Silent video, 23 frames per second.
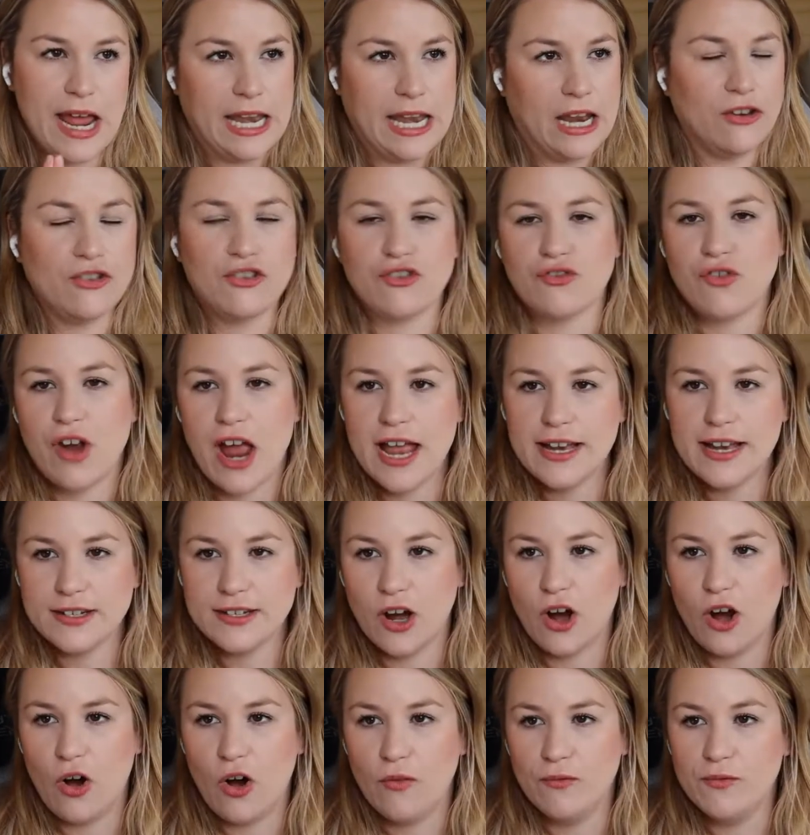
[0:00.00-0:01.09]
inner dread
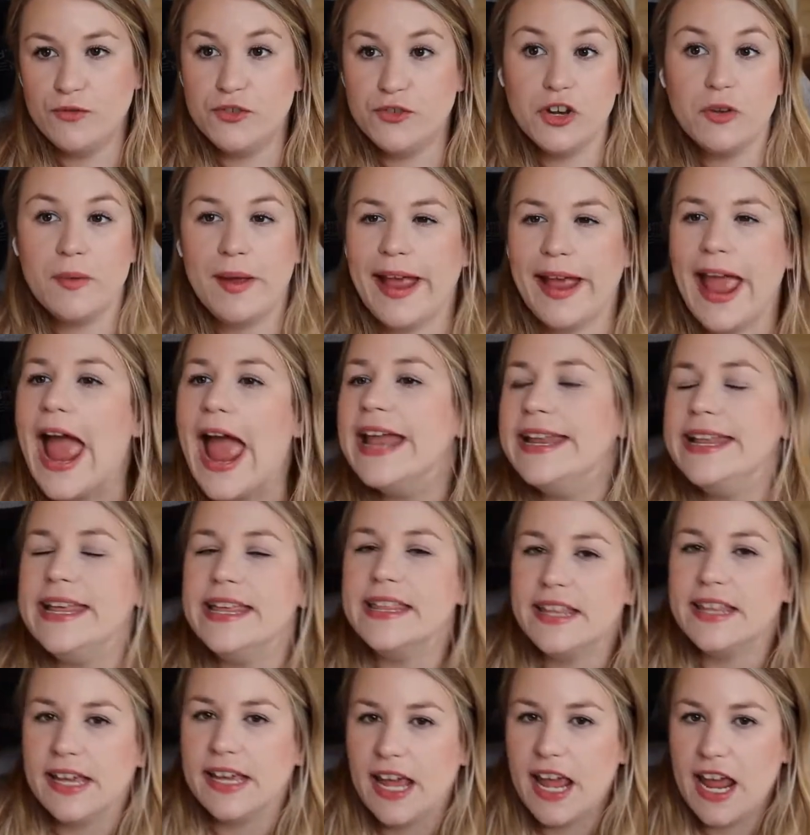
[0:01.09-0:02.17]
of doing
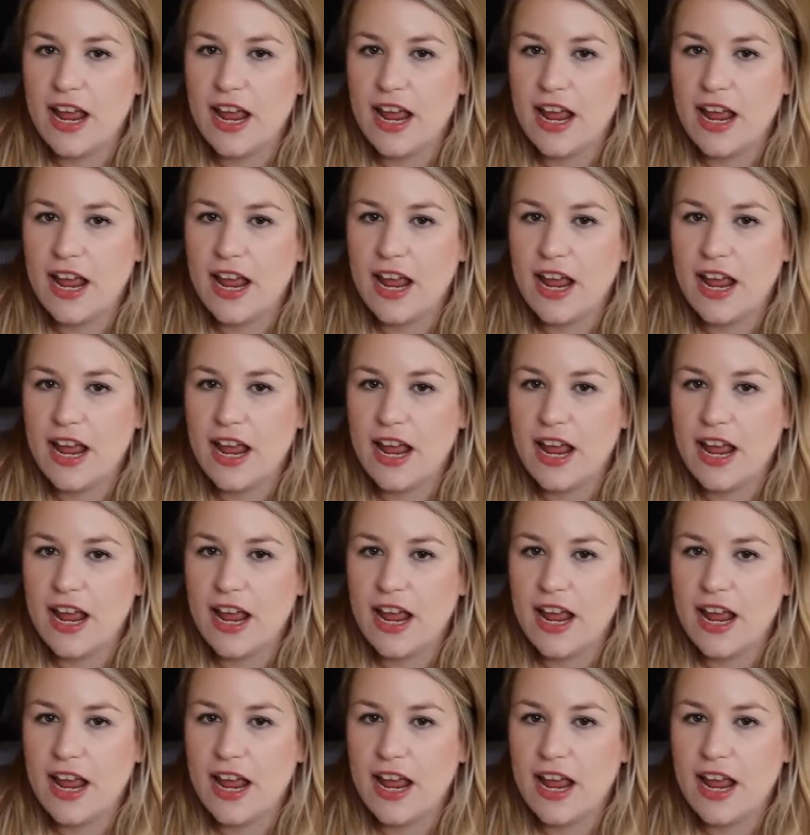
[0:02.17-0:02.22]
anything